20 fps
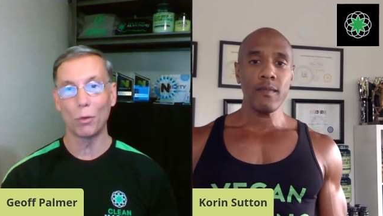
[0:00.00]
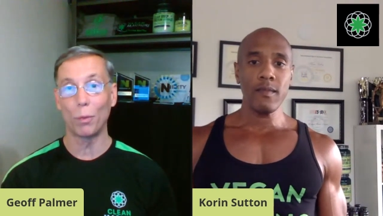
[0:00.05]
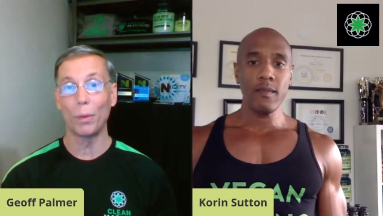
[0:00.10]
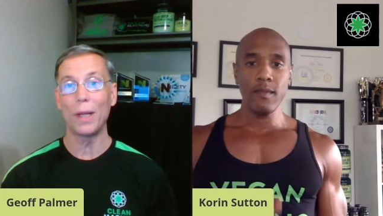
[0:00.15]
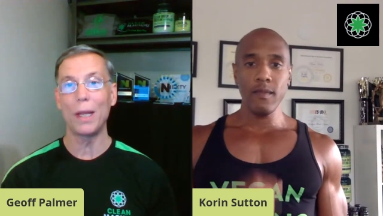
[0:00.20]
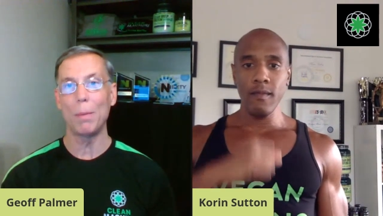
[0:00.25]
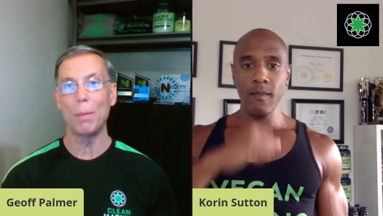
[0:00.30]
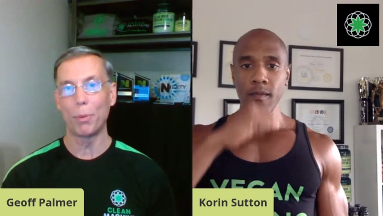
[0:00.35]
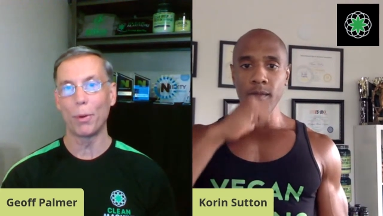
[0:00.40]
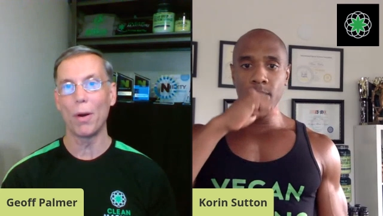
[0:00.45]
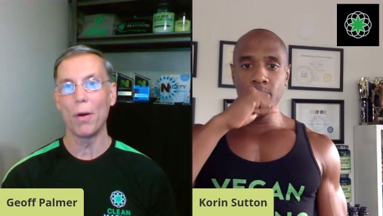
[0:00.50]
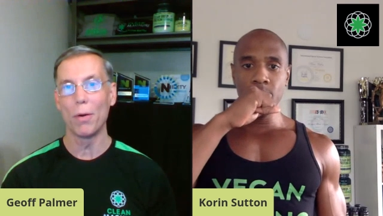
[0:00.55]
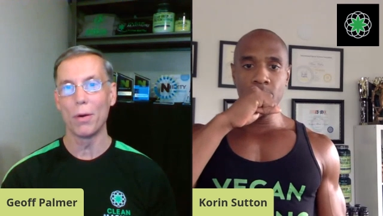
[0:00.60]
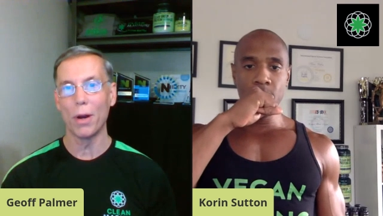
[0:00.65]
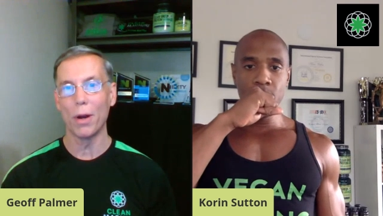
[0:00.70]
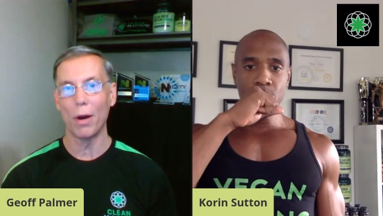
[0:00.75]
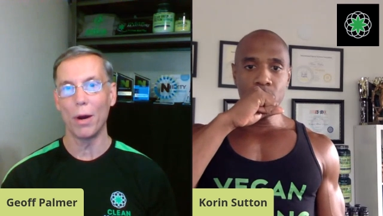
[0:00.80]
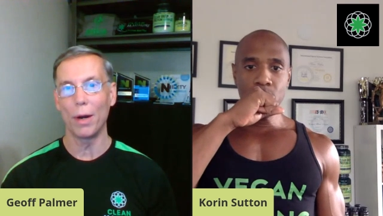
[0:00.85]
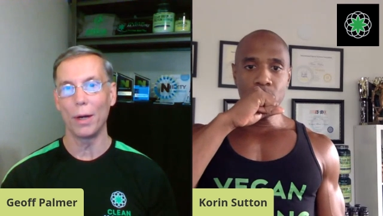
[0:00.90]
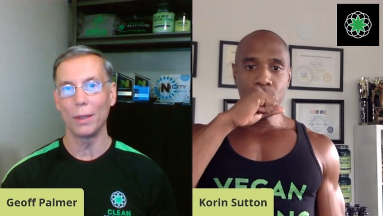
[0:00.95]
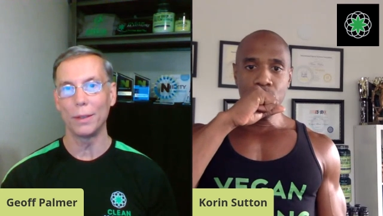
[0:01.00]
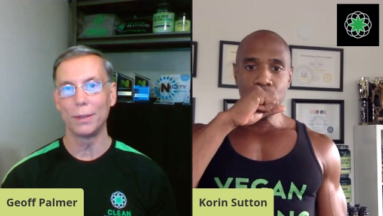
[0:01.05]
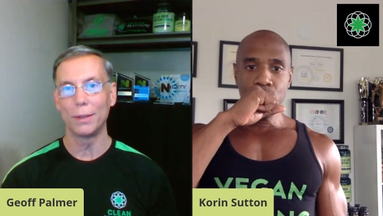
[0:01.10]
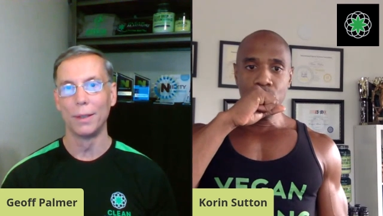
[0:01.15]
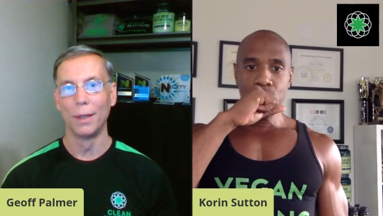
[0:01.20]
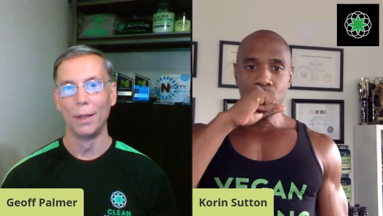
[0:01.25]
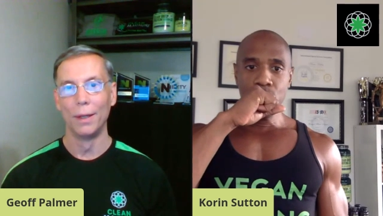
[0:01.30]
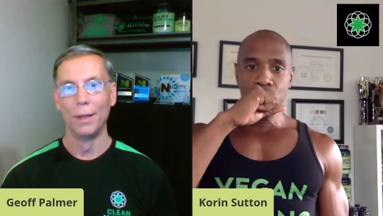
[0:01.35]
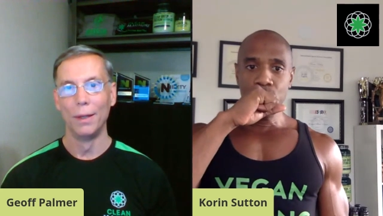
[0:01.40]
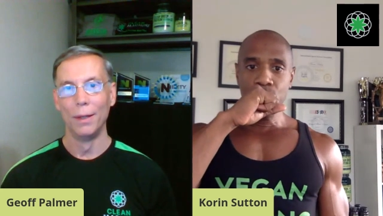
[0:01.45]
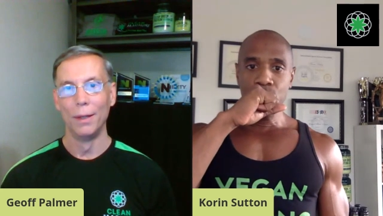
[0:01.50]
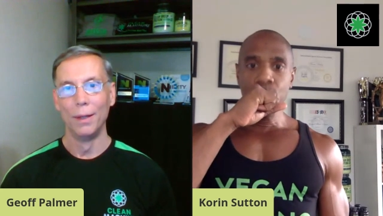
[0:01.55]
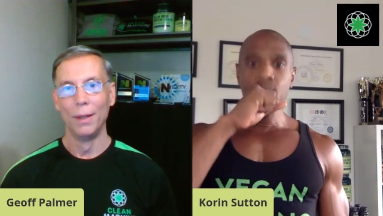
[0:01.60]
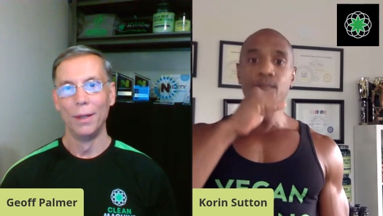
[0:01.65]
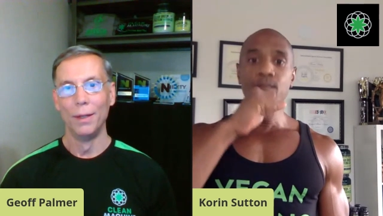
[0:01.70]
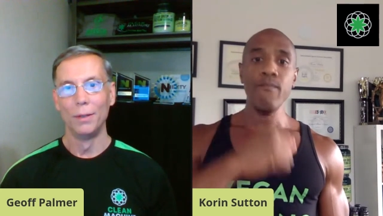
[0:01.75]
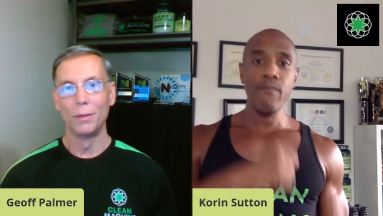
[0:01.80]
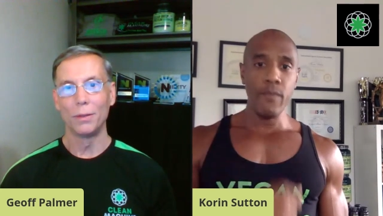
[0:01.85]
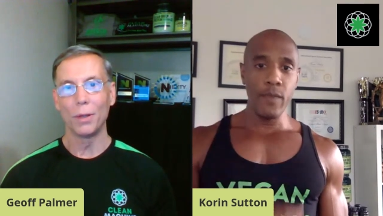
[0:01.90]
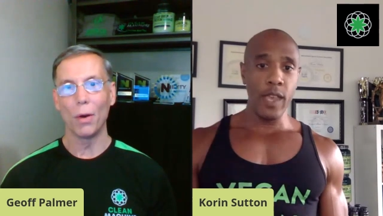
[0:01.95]
Speaker 1: three pro cards.
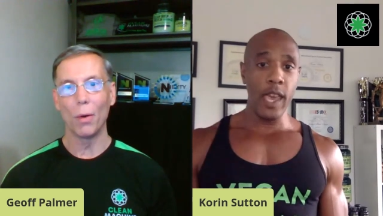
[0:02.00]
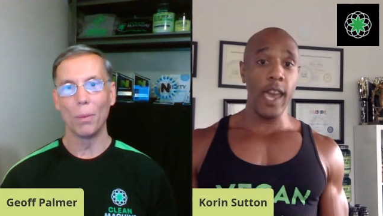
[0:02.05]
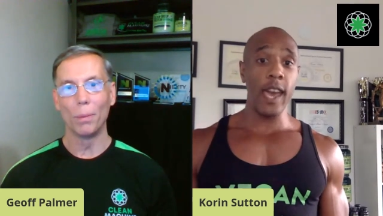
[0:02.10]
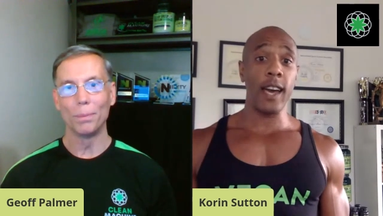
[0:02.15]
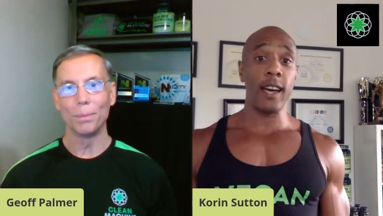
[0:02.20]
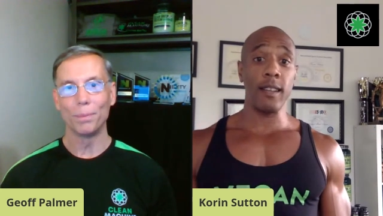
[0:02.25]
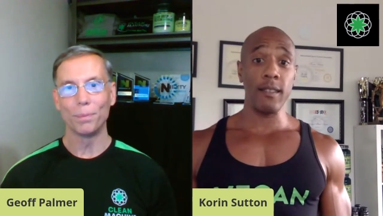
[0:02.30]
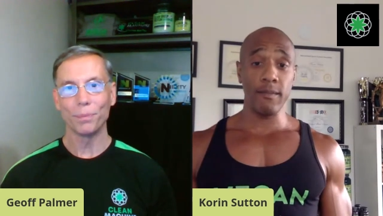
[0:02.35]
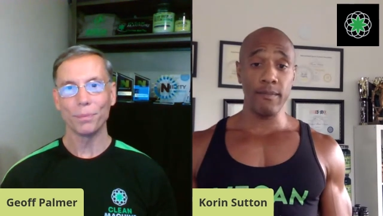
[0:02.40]
So, yeah.